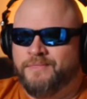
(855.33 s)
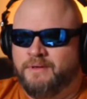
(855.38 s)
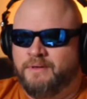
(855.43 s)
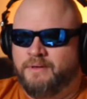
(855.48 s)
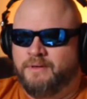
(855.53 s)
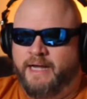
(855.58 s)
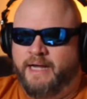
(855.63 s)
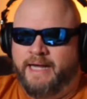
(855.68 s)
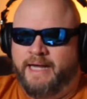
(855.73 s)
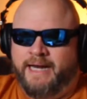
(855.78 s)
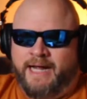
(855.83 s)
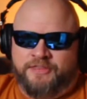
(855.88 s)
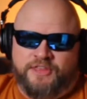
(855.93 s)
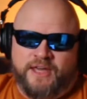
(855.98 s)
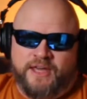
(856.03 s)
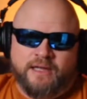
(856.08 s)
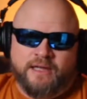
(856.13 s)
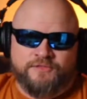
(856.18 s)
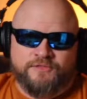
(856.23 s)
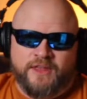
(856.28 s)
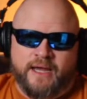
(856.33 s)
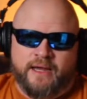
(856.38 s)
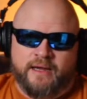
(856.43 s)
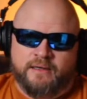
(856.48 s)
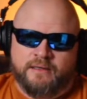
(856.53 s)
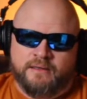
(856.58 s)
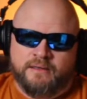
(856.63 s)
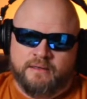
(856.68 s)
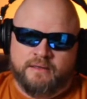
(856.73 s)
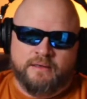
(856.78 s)
And I think if
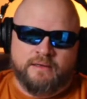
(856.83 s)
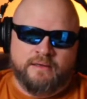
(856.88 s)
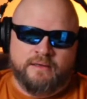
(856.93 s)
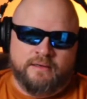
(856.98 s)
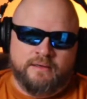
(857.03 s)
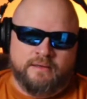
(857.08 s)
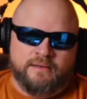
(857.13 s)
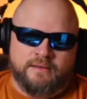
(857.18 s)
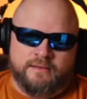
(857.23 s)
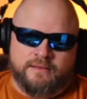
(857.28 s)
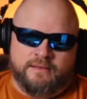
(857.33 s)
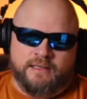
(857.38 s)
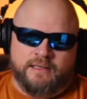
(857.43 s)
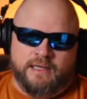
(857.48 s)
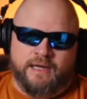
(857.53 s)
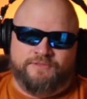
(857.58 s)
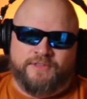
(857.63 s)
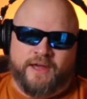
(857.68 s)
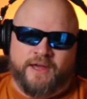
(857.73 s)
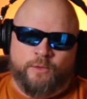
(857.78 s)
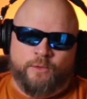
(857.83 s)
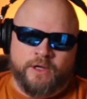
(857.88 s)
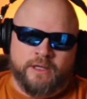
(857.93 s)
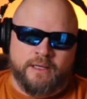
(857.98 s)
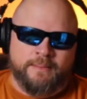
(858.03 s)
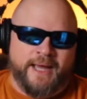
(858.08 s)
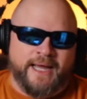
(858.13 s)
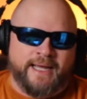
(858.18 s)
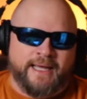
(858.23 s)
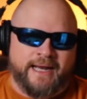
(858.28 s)
they really
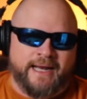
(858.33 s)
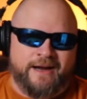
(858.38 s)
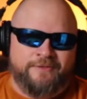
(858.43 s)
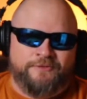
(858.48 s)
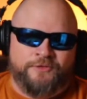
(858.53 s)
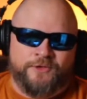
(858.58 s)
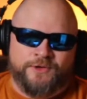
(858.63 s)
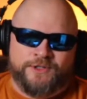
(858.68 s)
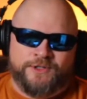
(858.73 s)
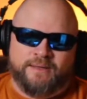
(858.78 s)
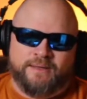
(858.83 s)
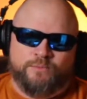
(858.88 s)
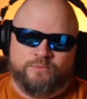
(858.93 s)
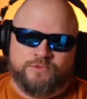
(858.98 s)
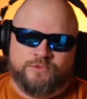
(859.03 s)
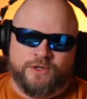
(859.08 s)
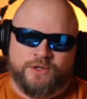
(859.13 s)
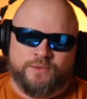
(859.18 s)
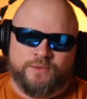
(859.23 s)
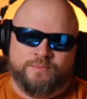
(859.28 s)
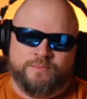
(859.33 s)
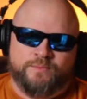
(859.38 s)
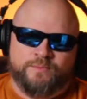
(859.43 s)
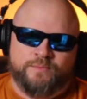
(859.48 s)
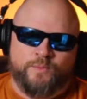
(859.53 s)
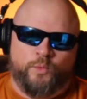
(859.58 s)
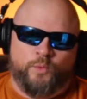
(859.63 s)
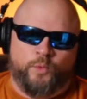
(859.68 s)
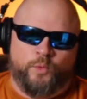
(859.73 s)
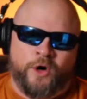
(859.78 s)
make an effort to
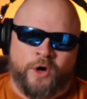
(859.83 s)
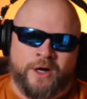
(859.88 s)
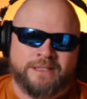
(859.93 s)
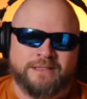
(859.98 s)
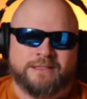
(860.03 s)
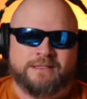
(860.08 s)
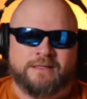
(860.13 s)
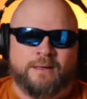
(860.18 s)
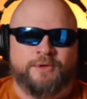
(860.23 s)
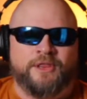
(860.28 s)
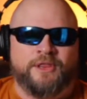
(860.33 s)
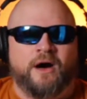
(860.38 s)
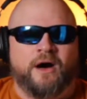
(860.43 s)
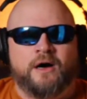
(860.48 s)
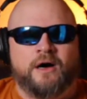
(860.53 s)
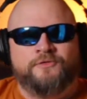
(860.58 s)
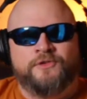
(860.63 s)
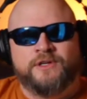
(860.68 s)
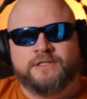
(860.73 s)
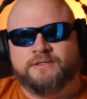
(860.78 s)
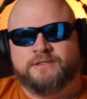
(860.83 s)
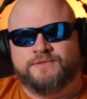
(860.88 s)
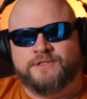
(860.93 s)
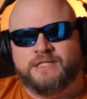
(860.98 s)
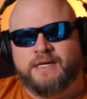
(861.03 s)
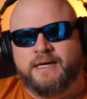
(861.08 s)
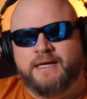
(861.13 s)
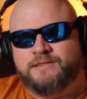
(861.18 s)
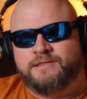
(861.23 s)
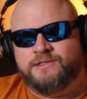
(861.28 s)
run some of the offensive
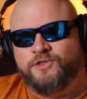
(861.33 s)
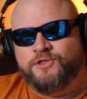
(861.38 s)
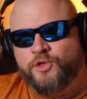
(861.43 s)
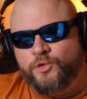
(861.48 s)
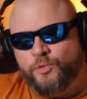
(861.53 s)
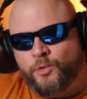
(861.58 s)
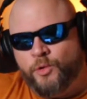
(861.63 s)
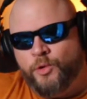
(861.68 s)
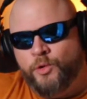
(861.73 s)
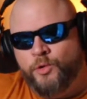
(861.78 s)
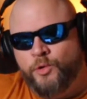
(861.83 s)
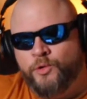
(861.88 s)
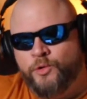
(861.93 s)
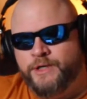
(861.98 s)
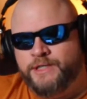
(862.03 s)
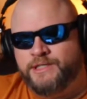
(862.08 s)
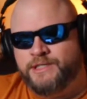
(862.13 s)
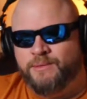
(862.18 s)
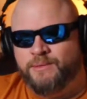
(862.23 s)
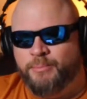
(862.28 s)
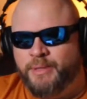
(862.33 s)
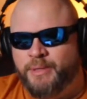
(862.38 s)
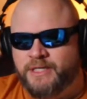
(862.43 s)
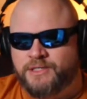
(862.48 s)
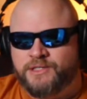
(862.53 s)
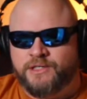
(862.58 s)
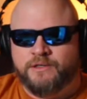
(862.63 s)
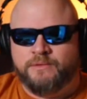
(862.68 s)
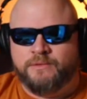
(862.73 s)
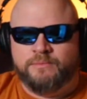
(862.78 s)
sets through Christian
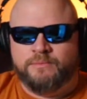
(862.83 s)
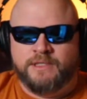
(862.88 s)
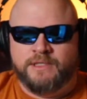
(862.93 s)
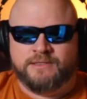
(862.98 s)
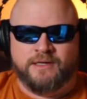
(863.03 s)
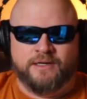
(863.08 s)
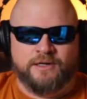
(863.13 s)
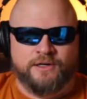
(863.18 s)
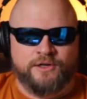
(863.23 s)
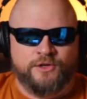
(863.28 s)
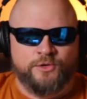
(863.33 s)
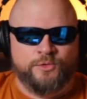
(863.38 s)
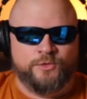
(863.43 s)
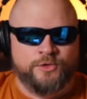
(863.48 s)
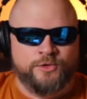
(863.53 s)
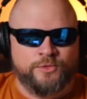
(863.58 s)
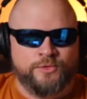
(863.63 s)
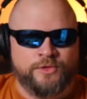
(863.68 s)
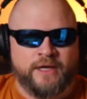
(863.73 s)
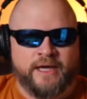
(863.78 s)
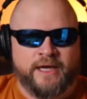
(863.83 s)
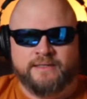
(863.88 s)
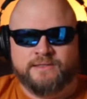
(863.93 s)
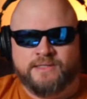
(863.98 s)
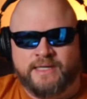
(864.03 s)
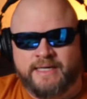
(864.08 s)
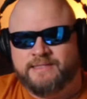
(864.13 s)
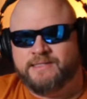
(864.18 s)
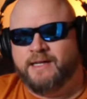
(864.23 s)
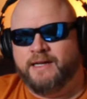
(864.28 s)
Bishop, it's going to do 2 things.
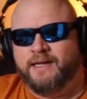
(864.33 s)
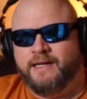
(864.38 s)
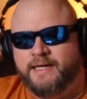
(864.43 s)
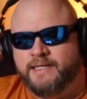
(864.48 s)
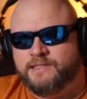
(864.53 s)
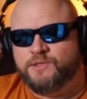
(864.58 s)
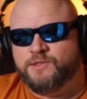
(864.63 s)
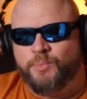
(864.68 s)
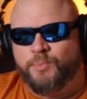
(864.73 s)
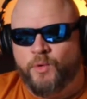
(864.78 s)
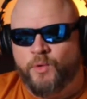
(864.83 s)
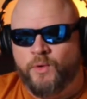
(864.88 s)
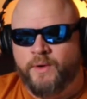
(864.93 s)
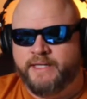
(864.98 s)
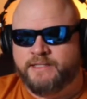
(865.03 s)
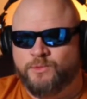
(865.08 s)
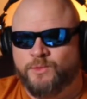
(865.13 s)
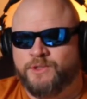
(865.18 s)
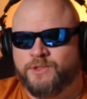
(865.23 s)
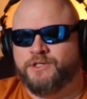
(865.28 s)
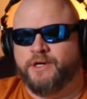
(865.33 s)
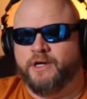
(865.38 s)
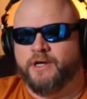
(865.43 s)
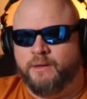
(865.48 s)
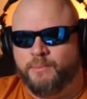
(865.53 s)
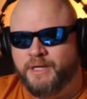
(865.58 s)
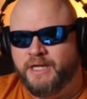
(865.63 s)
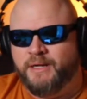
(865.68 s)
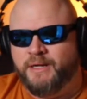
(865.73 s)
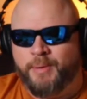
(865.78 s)
He's going to get some points, which are going to
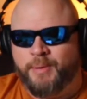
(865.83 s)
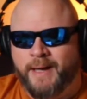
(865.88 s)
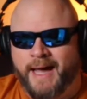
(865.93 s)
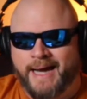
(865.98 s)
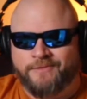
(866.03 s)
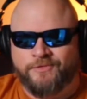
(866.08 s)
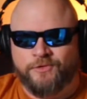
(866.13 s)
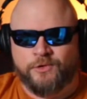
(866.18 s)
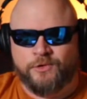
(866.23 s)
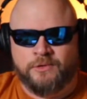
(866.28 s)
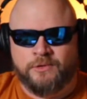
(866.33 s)
be impactful.